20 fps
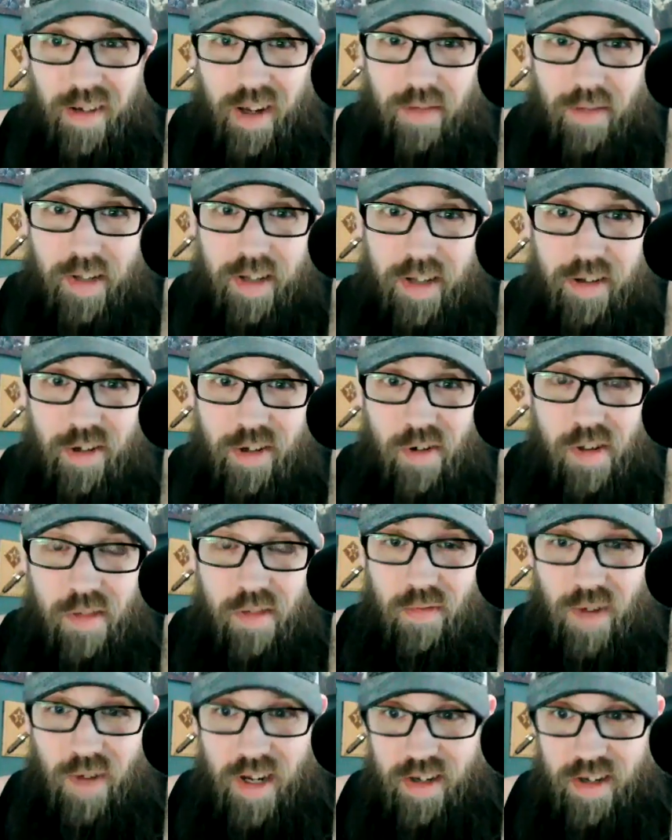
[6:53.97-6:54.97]
Yeah, but enjoy the
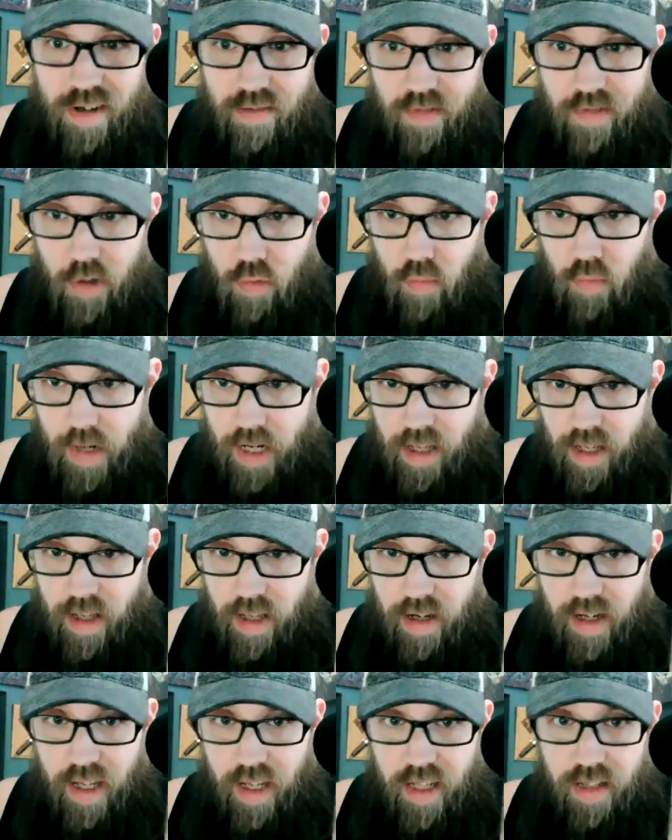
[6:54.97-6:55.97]
rest of your
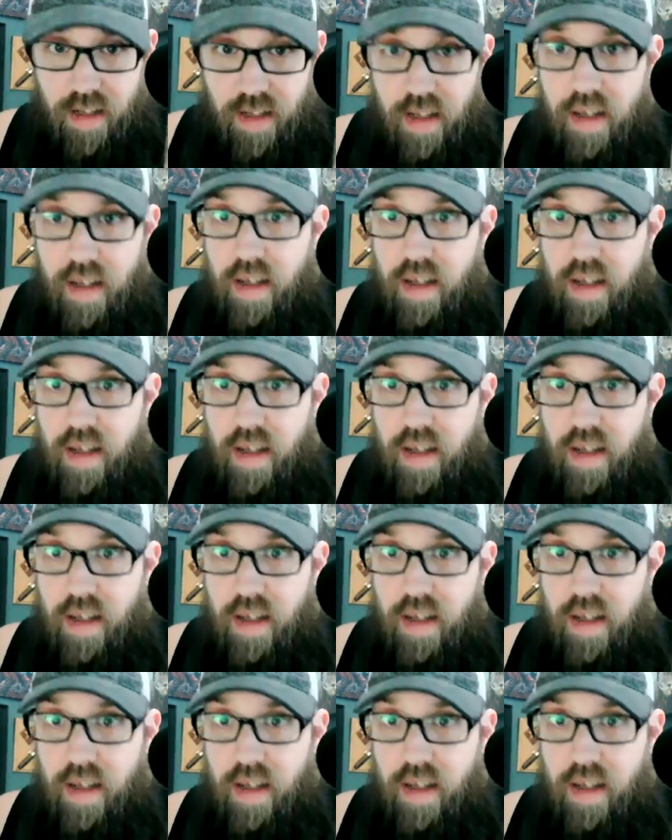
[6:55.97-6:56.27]
weekend. Again,